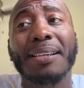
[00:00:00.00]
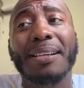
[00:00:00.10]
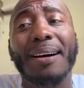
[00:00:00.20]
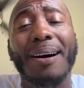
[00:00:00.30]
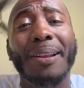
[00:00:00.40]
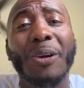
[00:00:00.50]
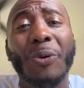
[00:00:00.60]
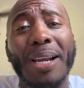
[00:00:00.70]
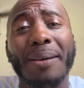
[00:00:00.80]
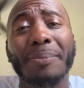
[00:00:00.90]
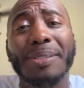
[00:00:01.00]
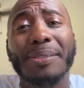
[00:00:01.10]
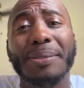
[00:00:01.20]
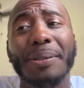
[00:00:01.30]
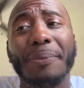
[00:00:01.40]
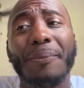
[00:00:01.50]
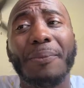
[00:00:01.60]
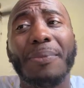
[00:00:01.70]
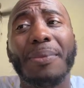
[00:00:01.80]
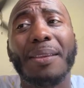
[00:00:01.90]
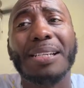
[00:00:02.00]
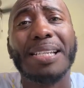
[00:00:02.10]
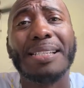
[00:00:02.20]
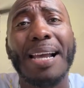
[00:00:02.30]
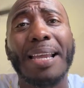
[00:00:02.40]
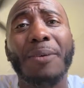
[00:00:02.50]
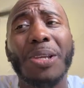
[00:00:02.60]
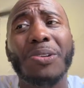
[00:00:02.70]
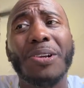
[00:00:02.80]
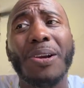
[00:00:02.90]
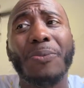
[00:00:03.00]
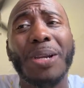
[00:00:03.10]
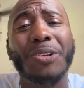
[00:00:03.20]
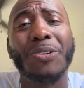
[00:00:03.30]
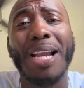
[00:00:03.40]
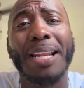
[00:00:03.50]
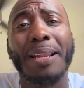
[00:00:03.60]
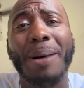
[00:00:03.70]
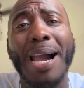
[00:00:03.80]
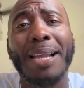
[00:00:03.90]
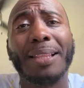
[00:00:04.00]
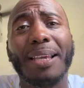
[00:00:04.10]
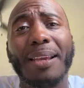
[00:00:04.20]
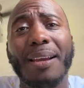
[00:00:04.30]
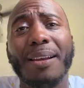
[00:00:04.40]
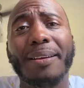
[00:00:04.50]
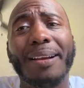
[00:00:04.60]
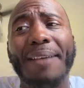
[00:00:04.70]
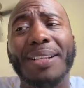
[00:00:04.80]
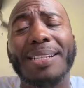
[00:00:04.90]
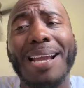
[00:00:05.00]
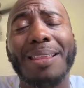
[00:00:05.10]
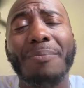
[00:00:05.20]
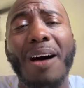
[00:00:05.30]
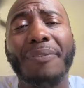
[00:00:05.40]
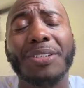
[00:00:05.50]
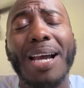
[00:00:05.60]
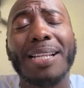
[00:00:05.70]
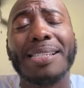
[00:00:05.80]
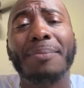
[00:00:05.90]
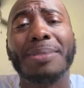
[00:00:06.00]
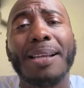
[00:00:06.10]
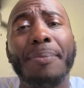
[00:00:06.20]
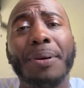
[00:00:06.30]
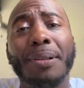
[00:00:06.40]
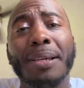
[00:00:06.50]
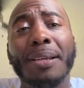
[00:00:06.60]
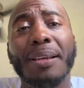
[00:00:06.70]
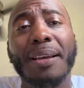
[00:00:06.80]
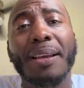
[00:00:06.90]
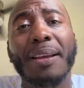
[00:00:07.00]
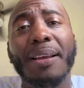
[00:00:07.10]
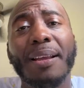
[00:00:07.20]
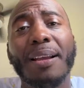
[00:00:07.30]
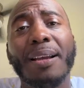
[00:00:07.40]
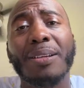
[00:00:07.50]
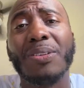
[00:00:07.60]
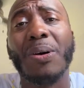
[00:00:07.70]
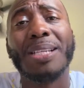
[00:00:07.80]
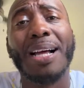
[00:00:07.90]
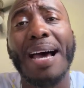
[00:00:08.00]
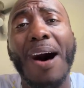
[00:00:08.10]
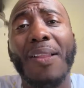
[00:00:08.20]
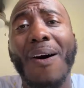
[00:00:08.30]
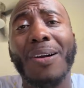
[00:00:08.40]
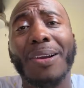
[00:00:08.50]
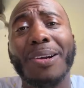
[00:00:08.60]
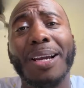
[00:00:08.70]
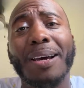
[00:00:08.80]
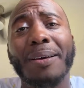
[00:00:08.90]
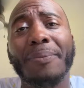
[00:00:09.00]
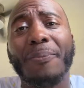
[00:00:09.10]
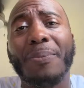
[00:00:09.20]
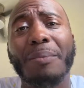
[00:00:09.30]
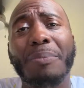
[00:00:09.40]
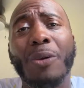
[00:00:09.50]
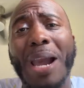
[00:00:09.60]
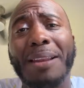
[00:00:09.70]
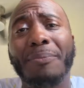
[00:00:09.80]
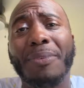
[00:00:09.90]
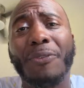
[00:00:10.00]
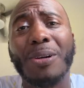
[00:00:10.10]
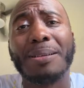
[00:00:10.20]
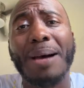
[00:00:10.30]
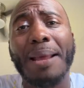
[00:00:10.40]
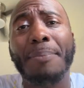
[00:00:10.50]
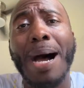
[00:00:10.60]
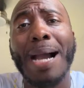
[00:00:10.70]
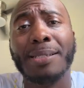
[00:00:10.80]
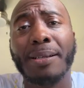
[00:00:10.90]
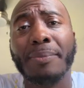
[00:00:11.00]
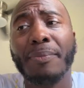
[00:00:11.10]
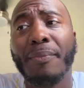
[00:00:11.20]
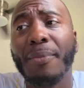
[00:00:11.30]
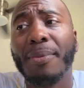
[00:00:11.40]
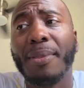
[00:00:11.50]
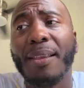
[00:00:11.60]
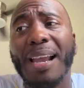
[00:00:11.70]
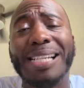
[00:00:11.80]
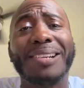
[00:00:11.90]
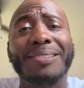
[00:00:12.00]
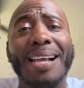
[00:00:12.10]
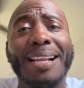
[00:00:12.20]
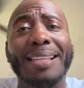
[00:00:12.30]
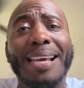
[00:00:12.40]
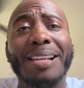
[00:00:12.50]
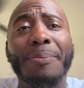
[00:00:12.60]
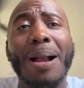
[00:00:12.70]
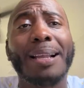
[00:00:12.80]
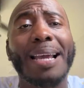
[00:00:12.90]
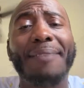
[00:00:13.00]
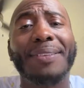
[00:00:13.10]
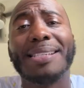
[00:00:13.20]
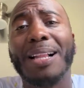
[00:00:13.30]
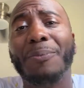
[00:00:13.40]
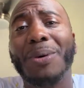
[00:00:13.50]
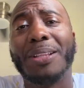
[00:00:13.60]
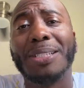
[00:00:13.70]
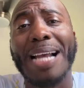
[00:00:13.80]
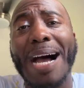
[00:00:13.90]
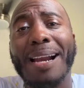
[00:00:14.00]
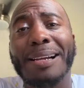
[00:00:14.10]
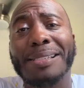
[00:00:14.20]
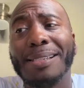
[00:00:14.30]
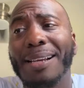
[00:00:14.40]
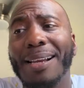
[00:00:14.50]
on new rims. She's like, and when you trade in the bike, you're gonna have to take them off and try to sell them separately. And there's no telling how long you're gonna be waiting before somebody buys them. She was like, and then you're probably gonna have to sell them with the tires